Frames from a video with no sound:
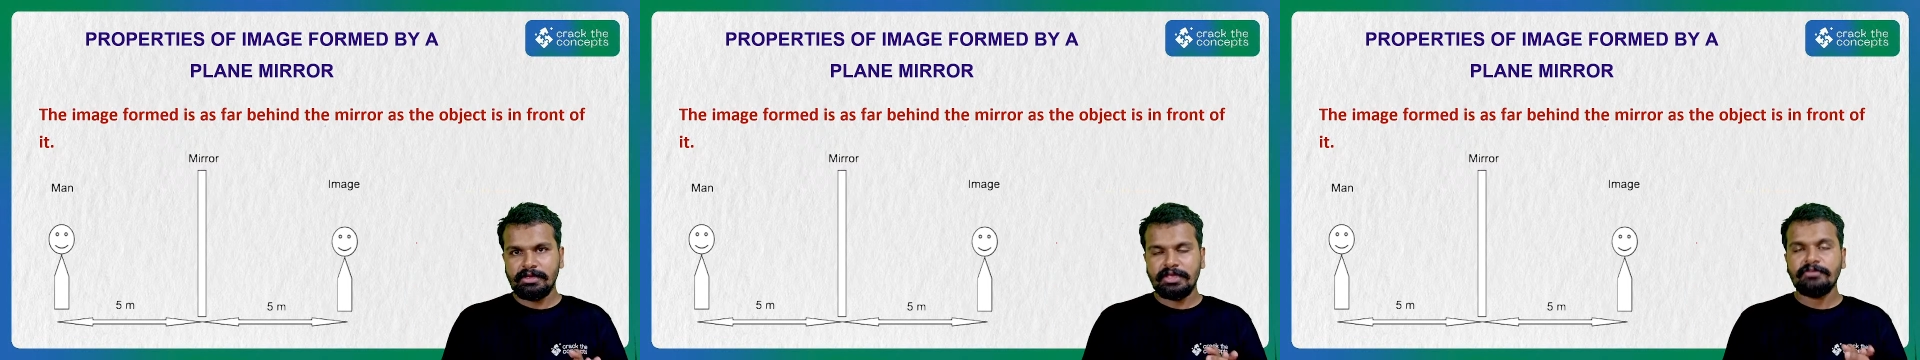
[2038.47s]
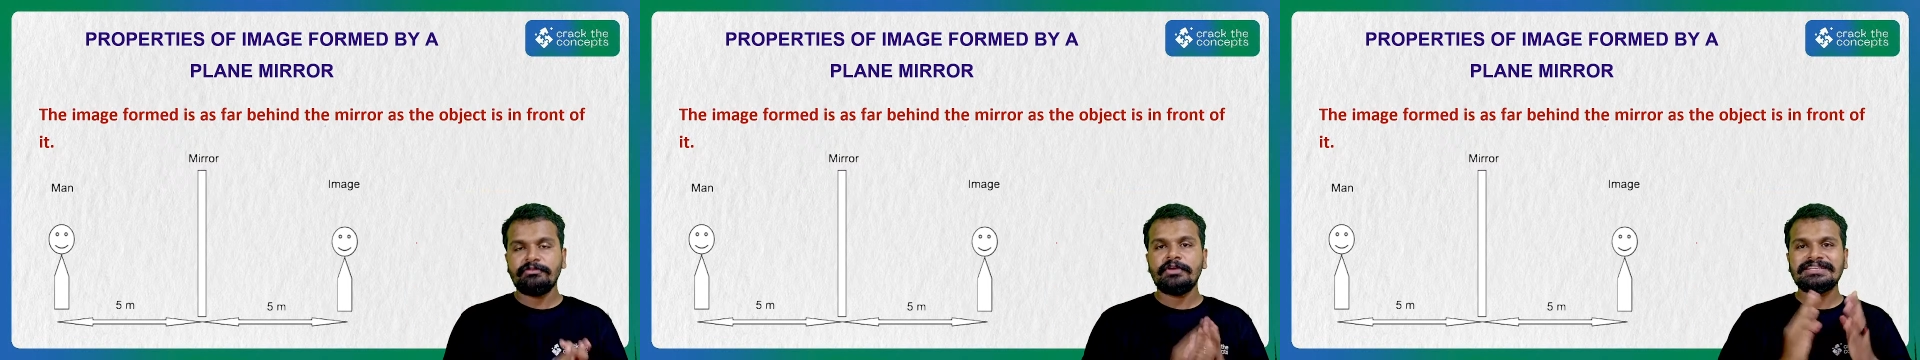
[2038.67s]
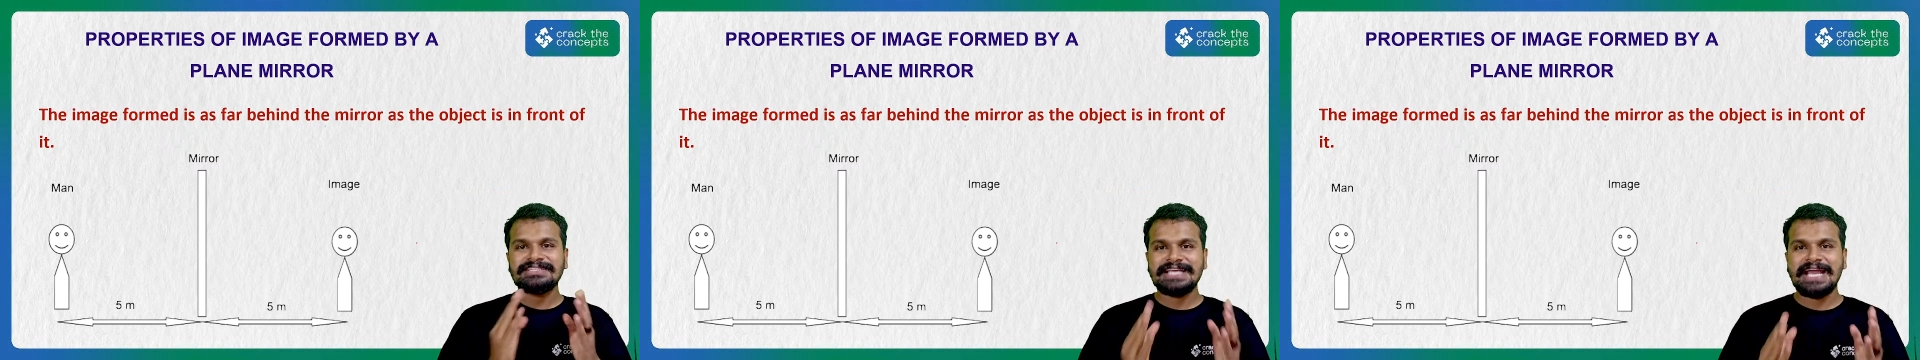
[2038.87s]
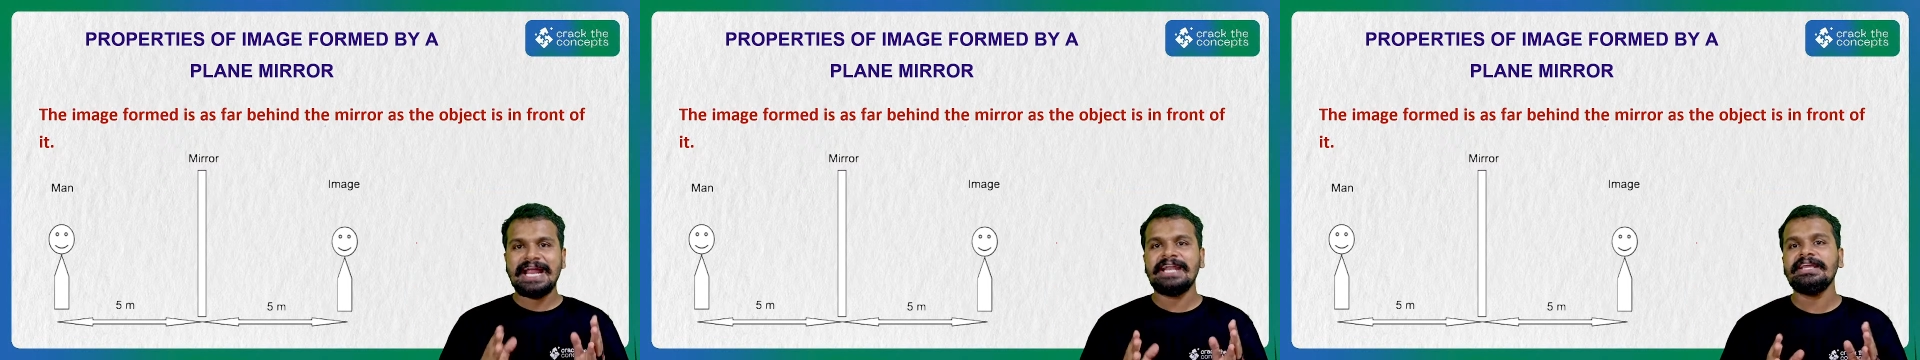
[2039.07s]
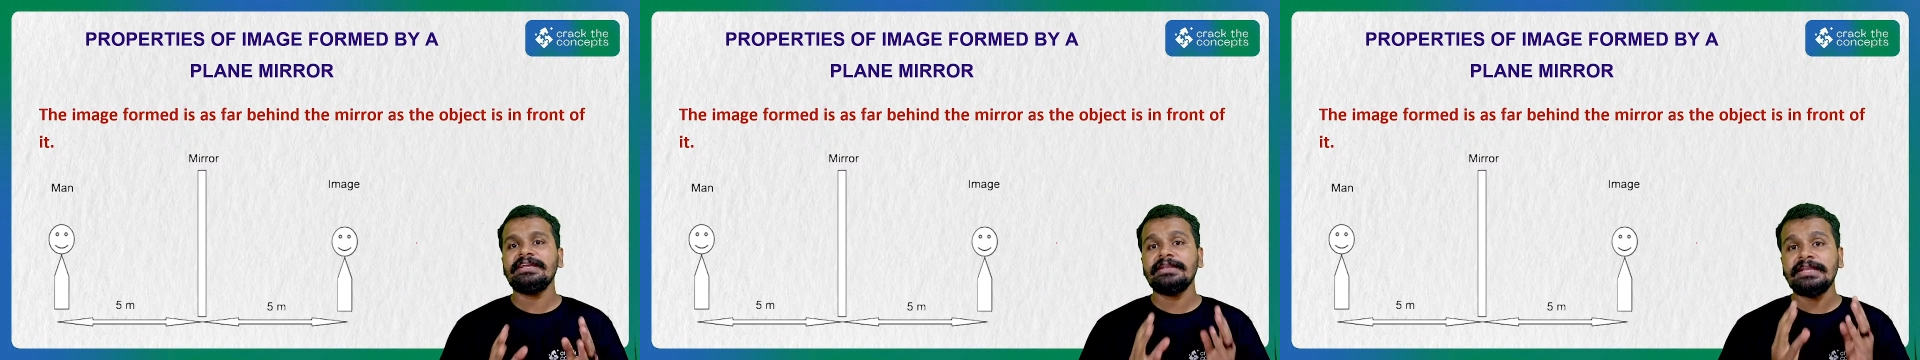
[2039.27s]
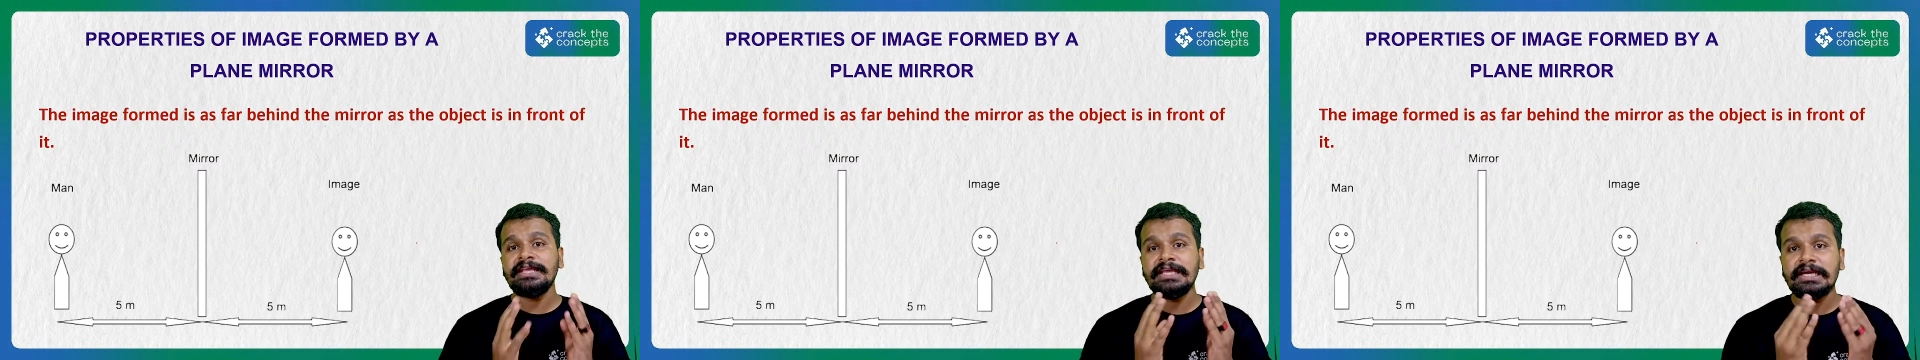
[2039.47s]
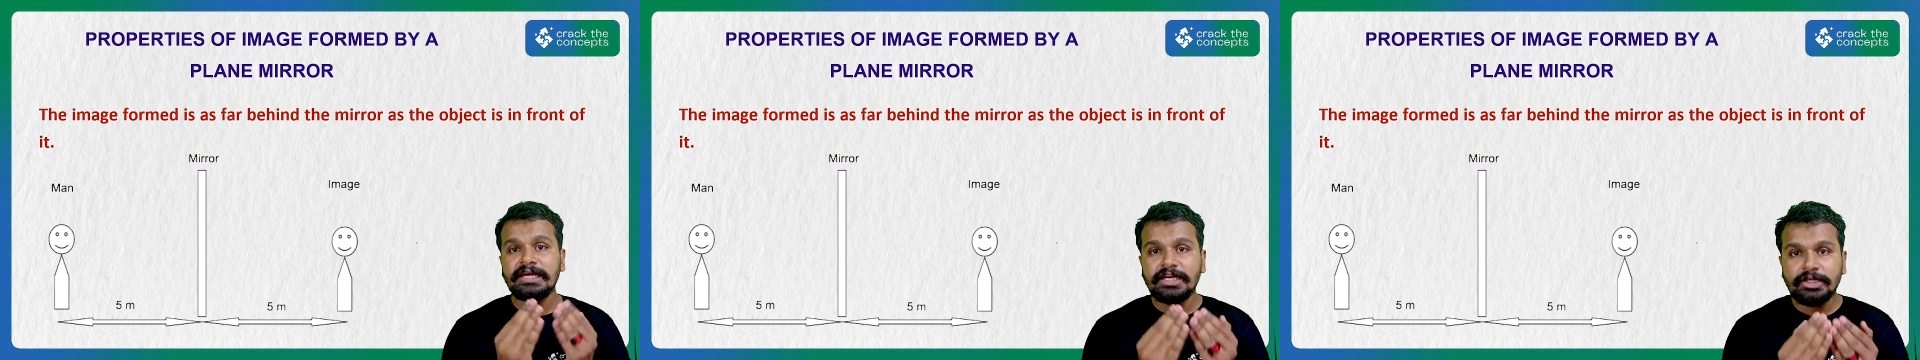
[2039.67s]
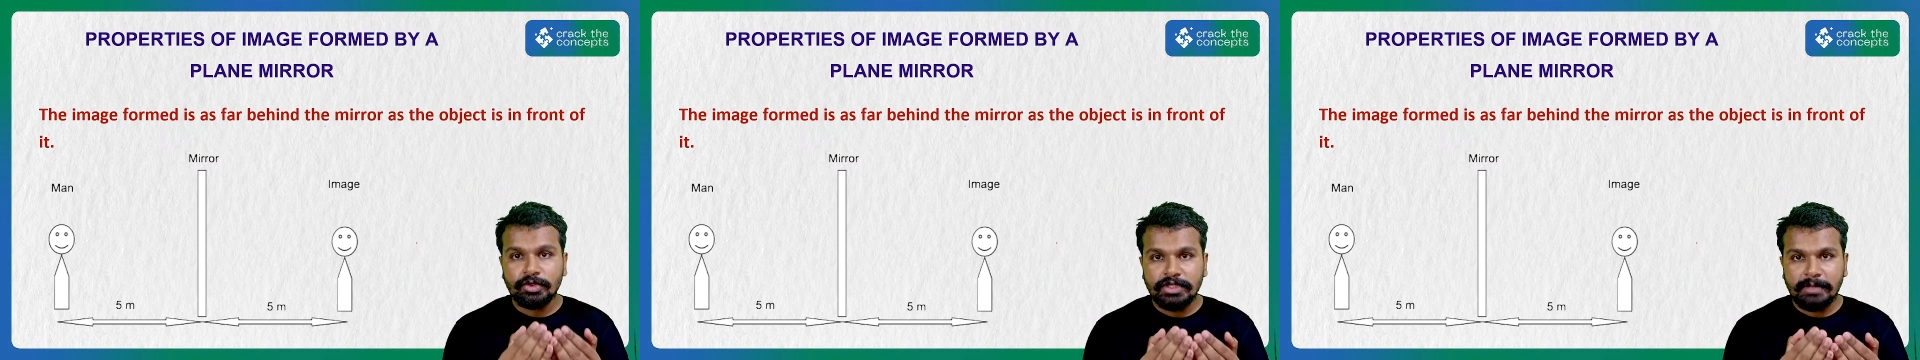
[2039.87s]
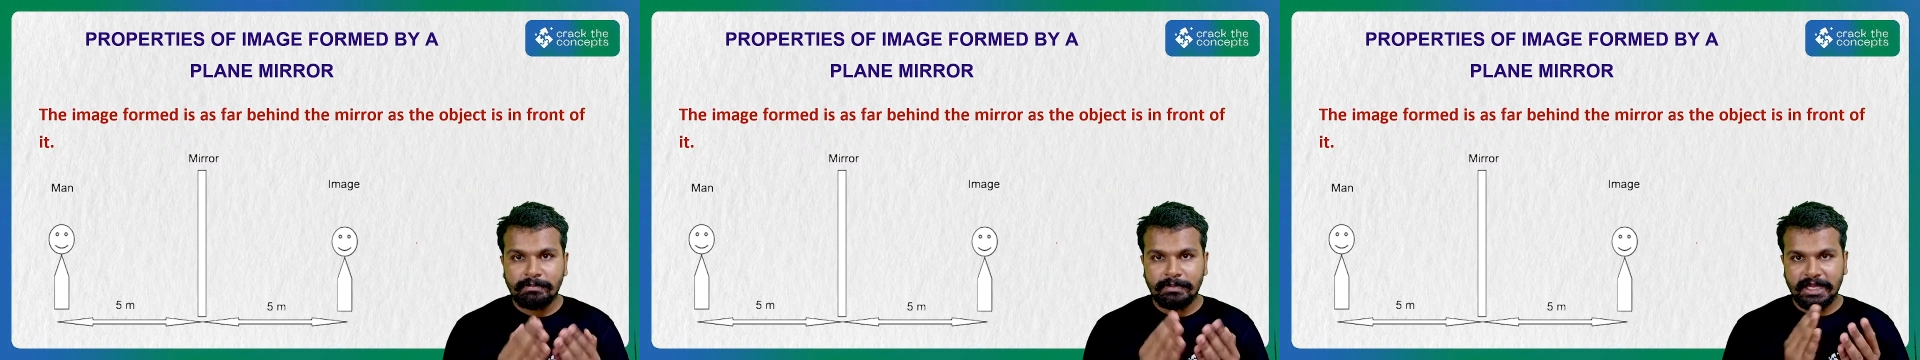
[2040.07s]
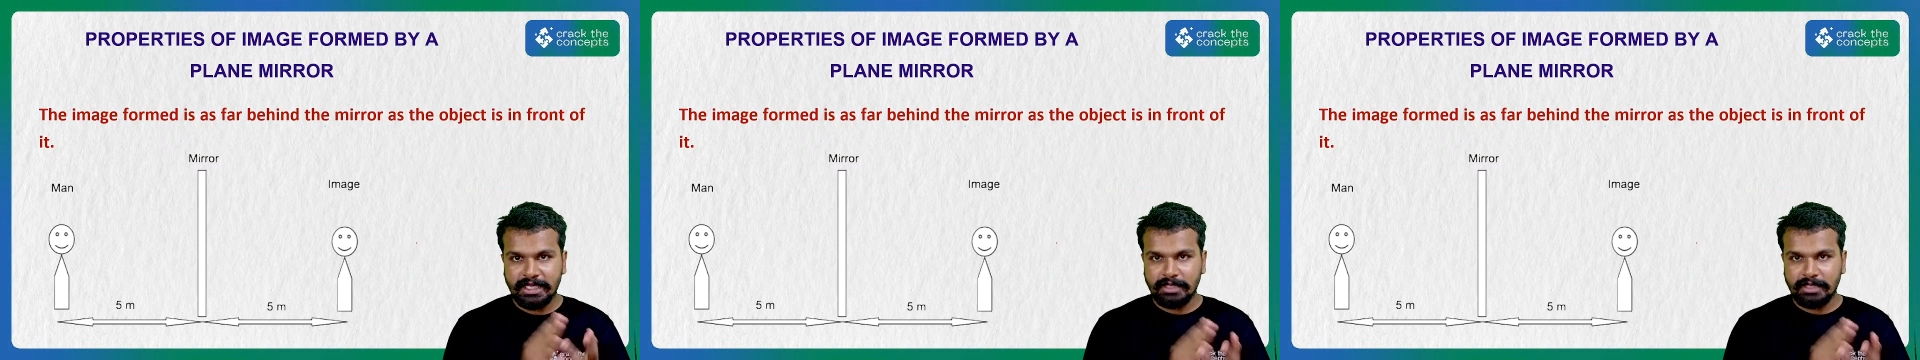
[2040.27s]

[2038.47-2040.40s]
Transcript: if you are standing near to the plane